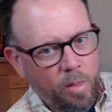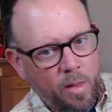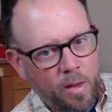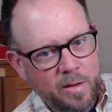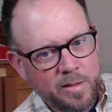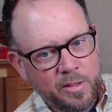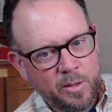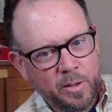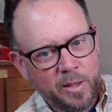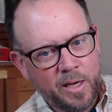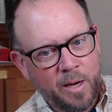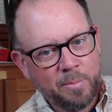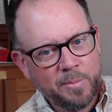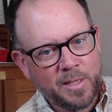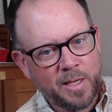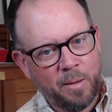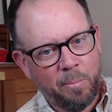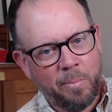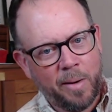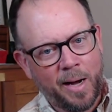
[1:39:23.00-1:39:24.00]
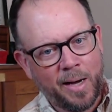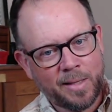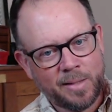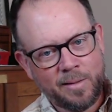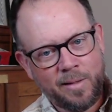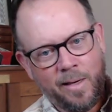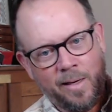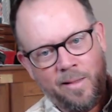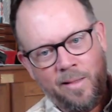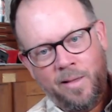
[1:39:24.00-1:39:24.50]
So it comes in a box
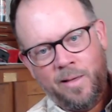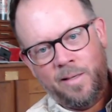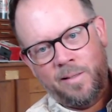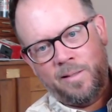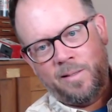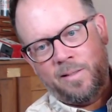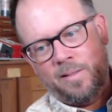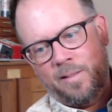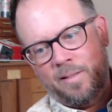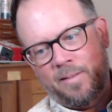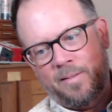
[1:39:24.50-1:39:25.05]
like this.